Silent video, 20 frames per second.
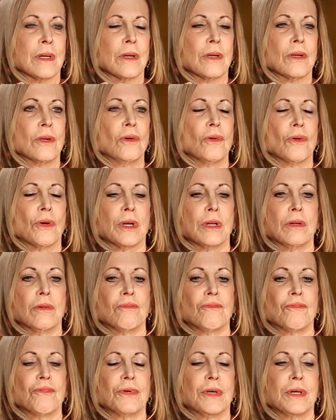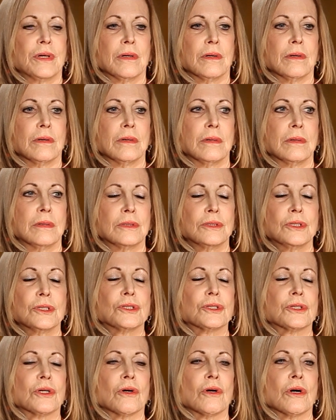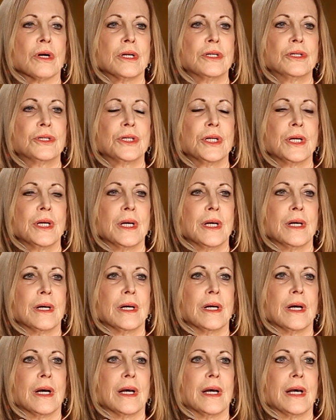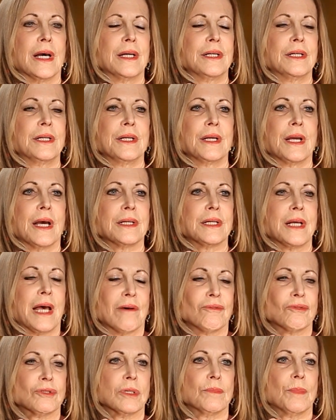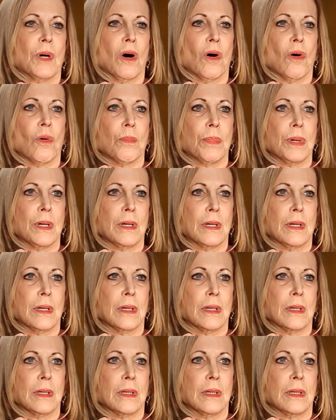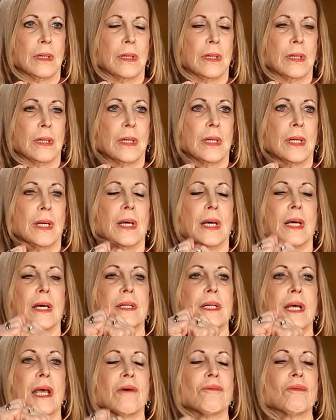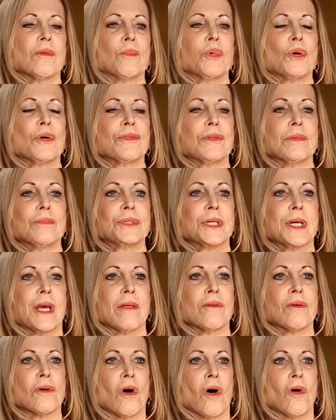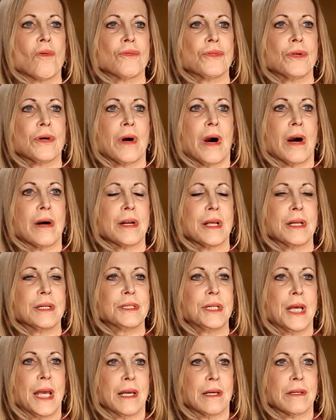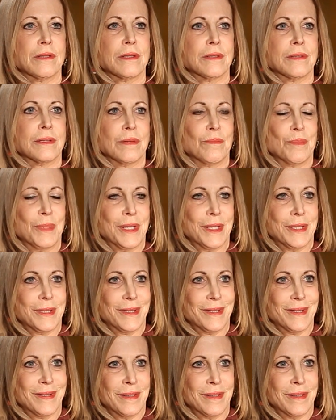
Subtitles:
You can feel discouraged and yet have some hope. And I have them put them together over their heart and take them in.